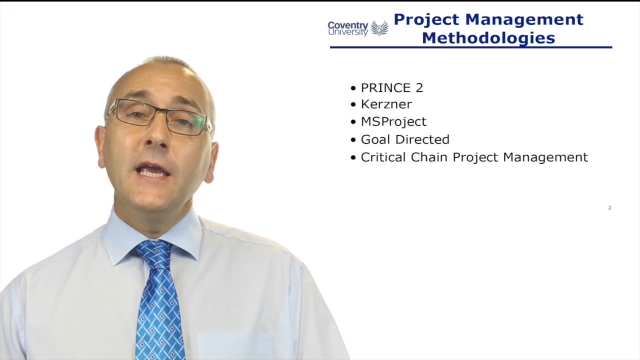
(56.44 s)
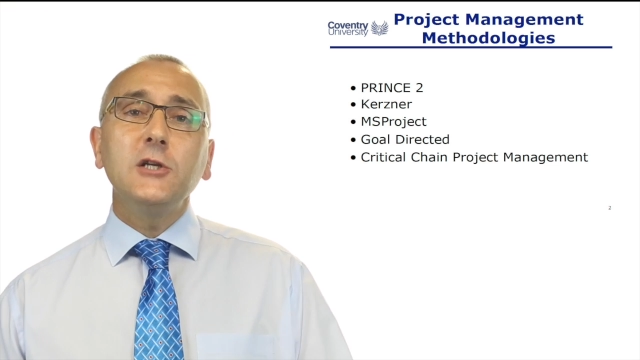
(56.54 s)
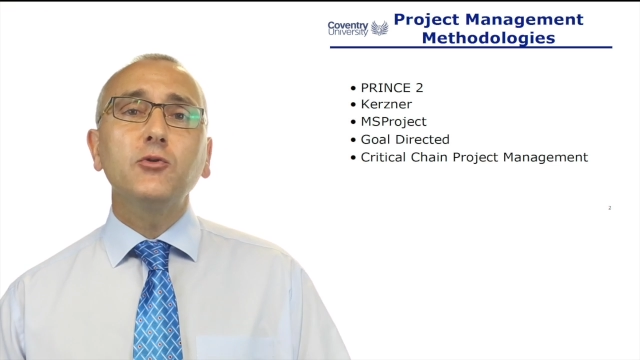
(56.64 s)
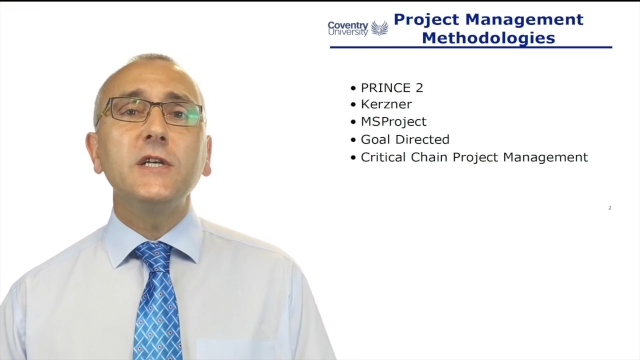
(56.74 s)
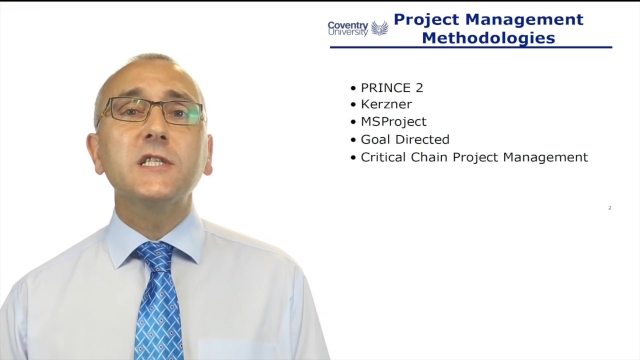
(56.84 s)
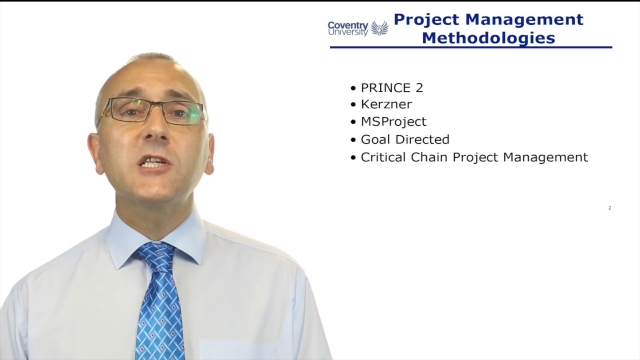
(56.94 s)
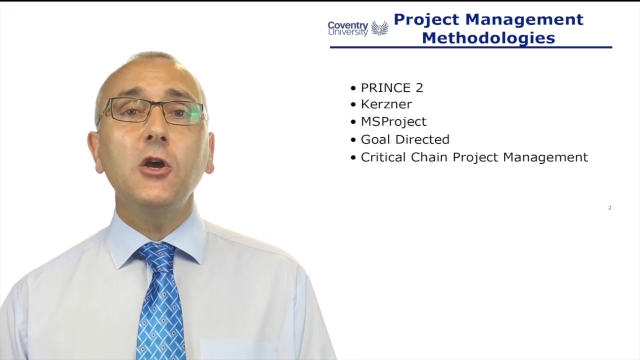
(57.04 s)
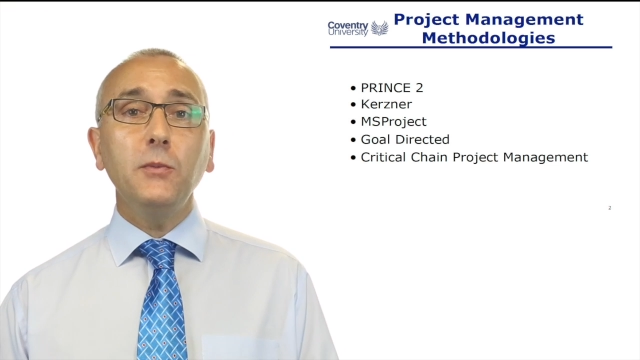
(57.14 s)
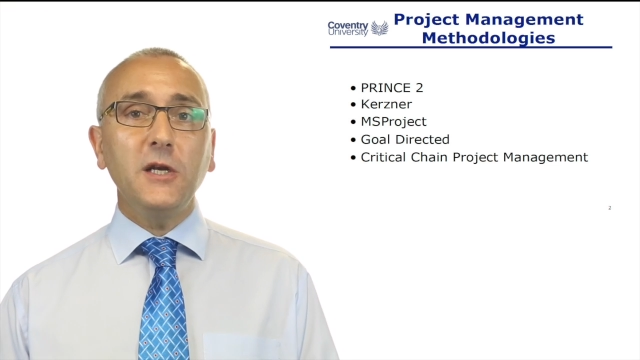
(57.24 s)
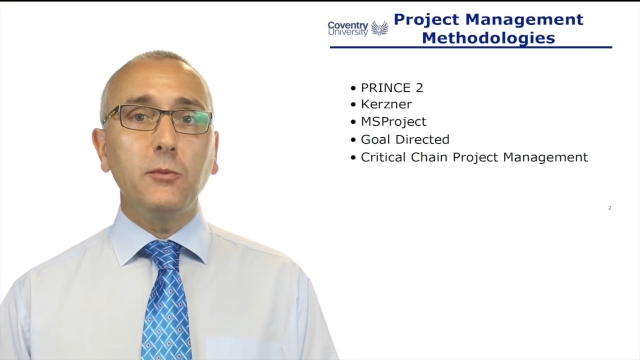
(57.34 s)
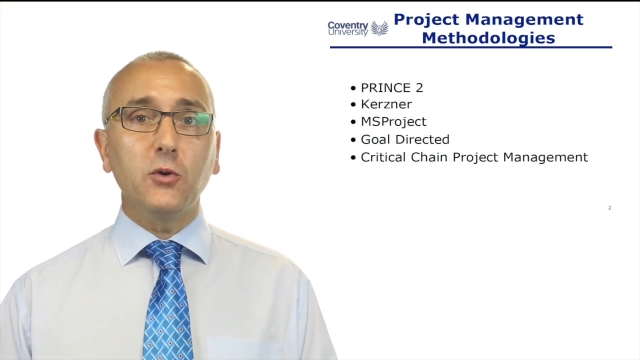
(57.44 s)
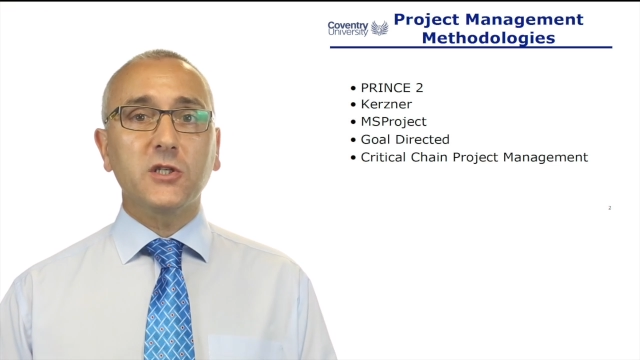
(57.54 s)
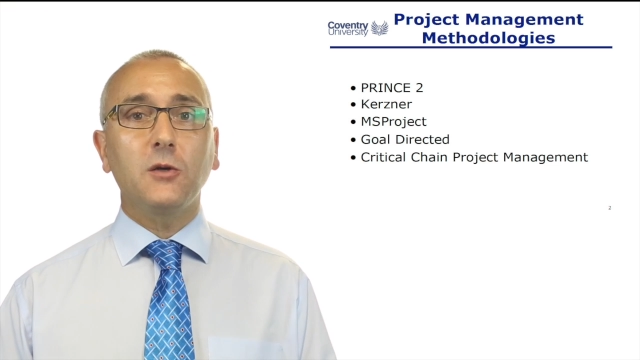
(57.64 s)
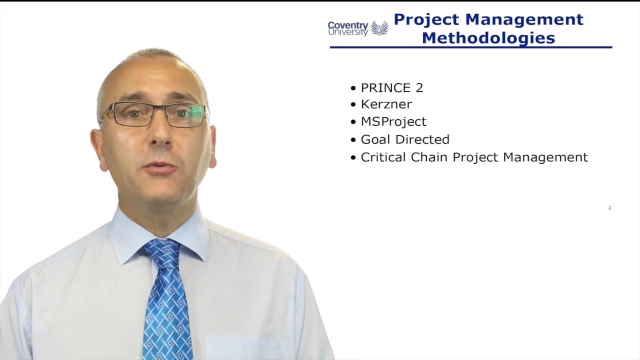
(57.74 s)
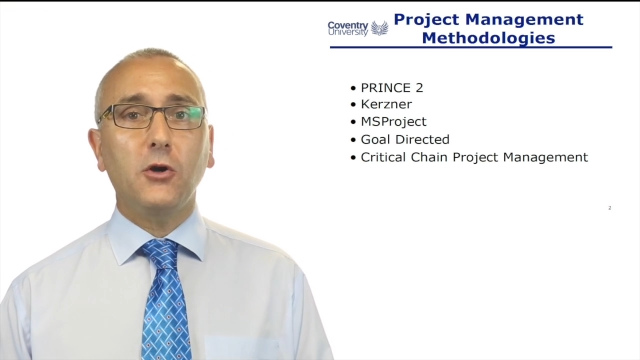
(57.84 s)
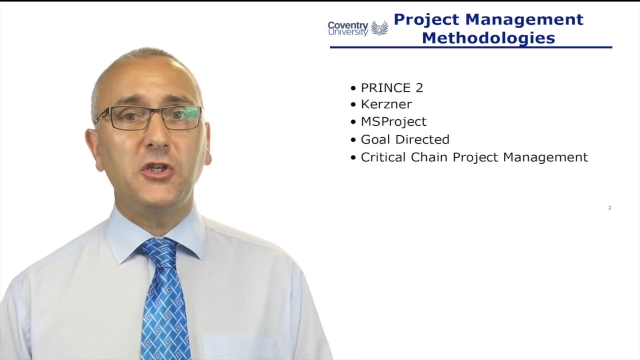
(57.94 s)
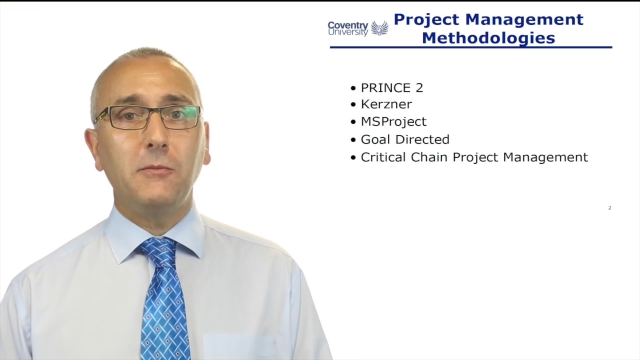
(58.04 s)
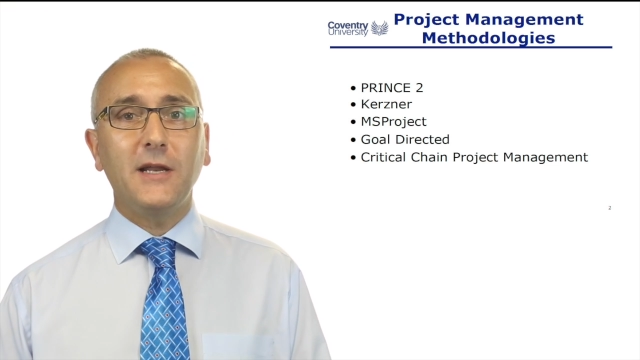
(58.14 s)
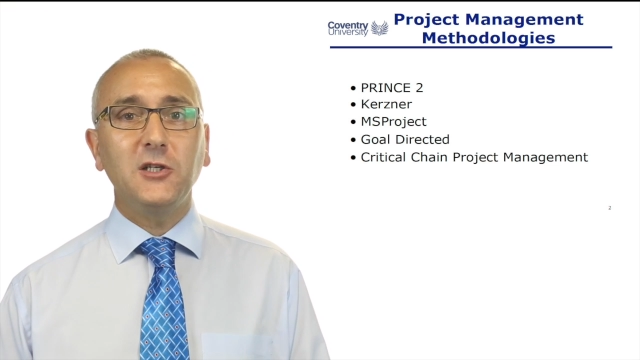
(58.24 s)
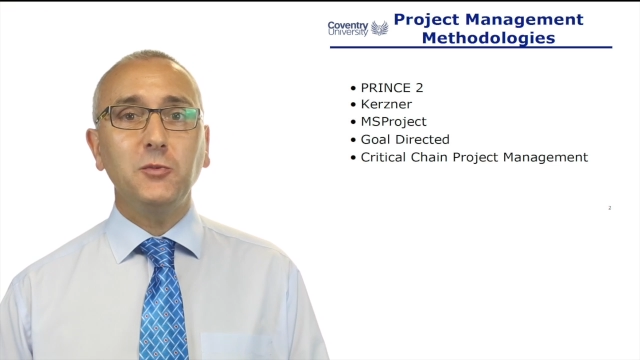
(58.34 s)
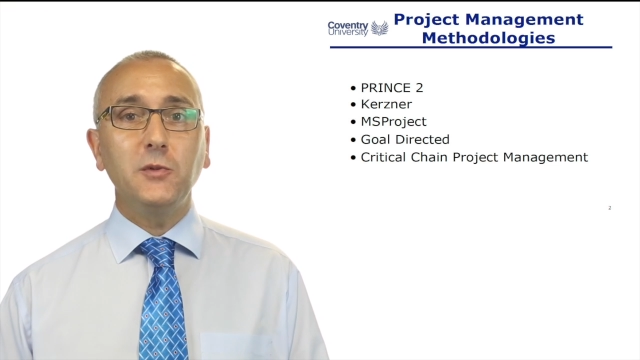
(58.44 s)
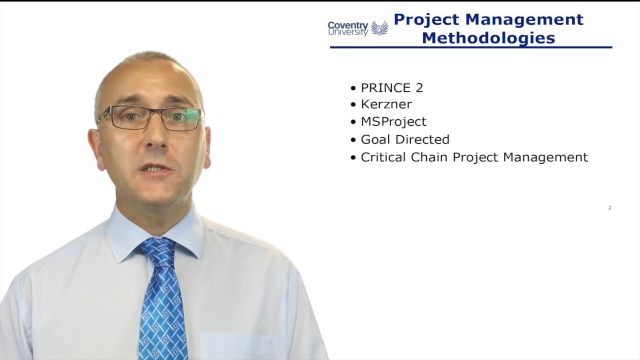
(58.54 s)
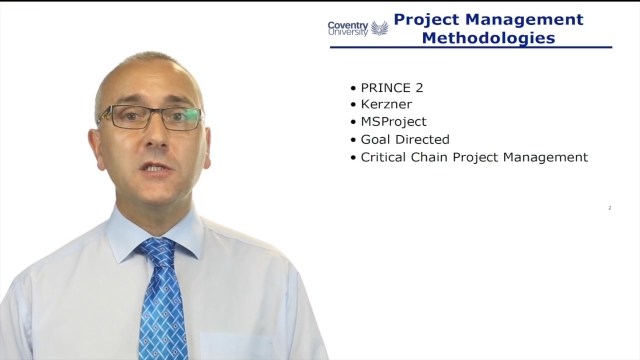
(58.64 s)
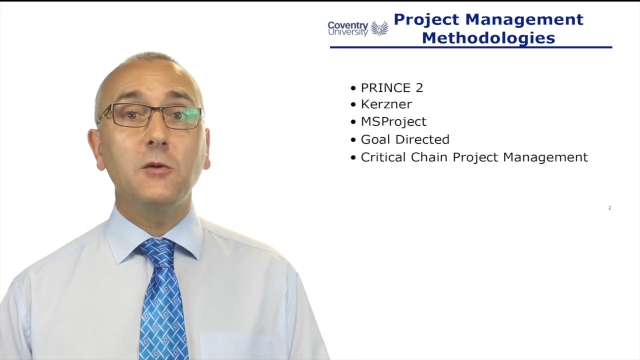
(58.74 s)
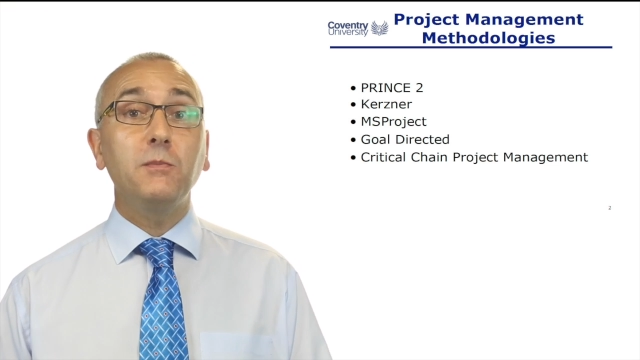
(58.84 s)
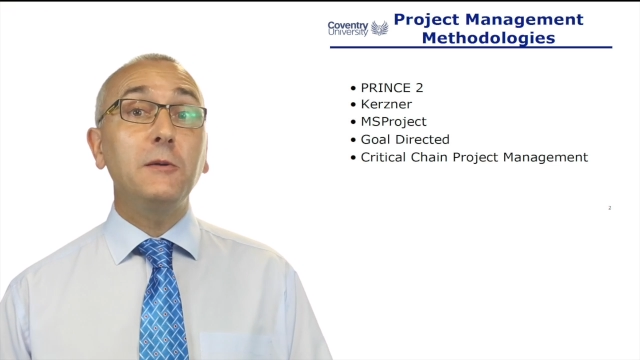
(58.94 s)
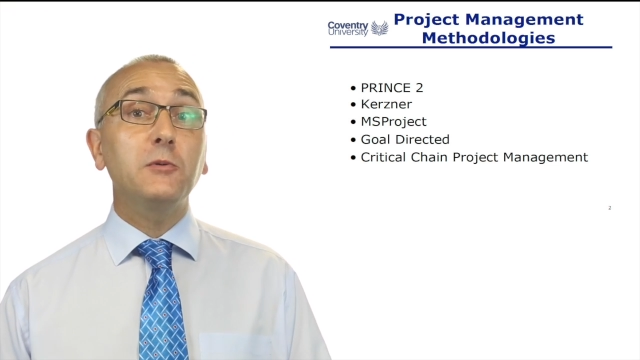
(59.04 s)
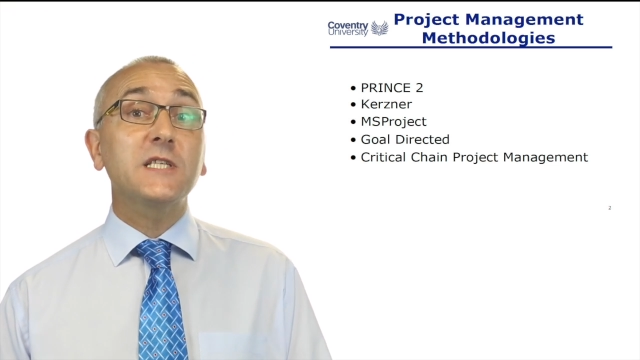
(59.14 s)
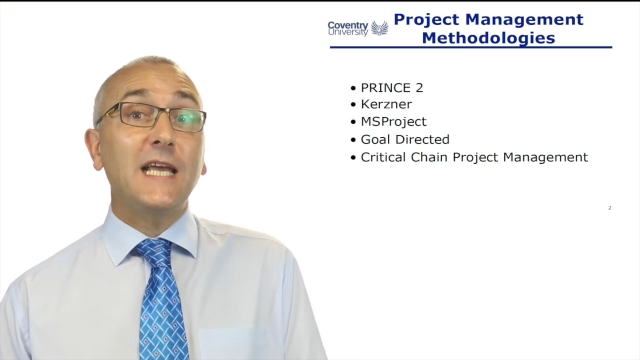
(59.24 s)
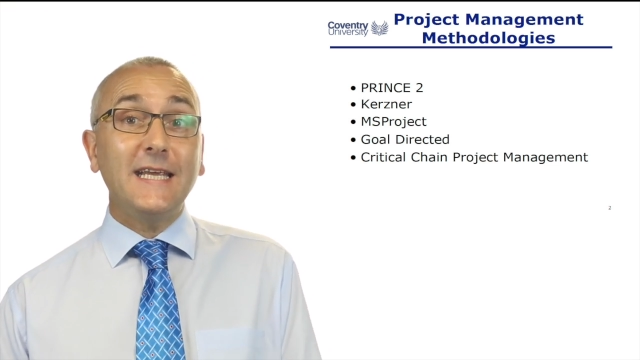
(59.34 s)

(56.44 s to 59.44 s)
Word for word: He's written so many books on project management that people say,